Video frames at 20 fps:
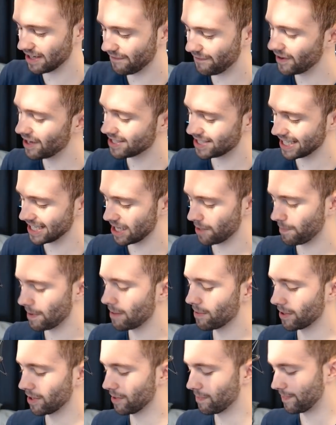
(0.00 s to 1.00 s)
So first thing you're
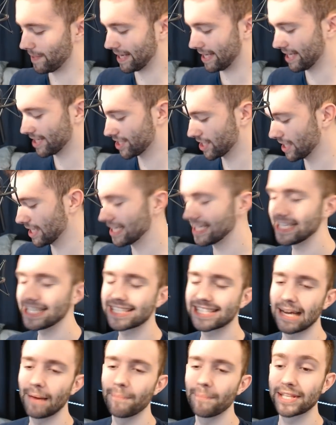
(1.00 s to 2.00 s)
probably going to pick is you're going to
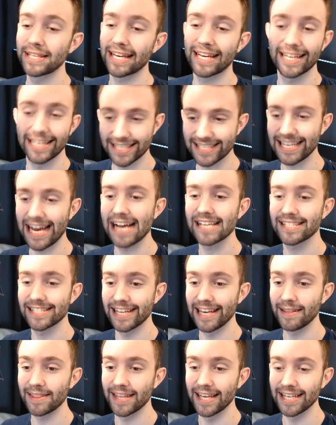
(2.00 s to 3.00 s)
need something that can
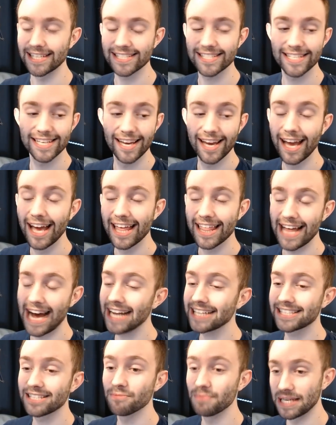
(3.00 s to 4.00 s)
assassinate things.
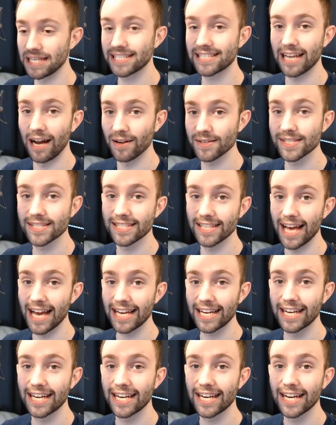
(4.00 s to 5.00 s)
That to me sounds like